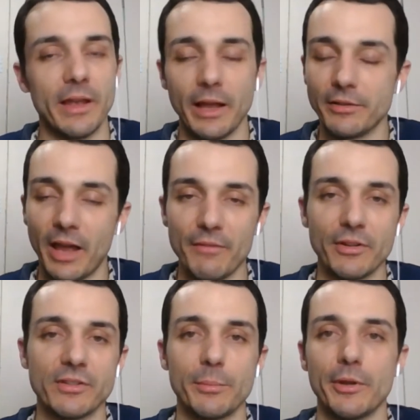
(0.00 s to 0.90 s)
I dive
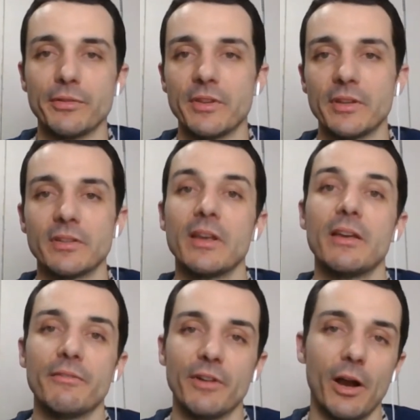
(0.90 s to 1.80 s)
into some of those things,
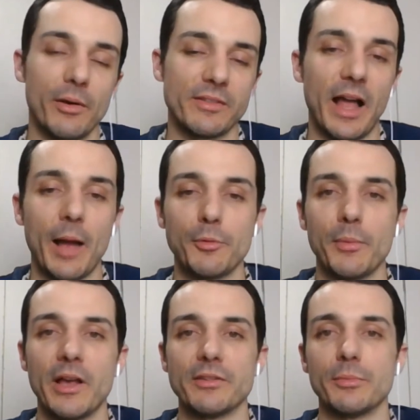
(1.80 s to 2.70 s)
figure out ways to
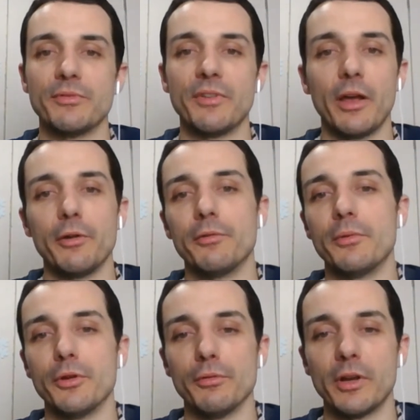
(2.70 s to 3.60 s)
optimize them and value
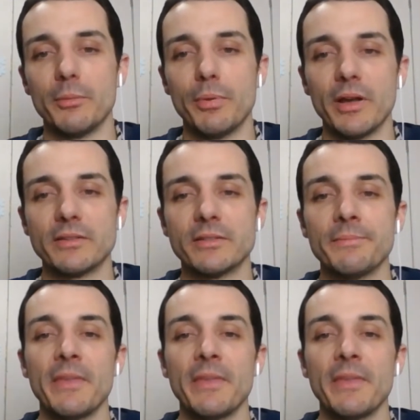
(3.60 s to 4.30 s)
your rookie picks.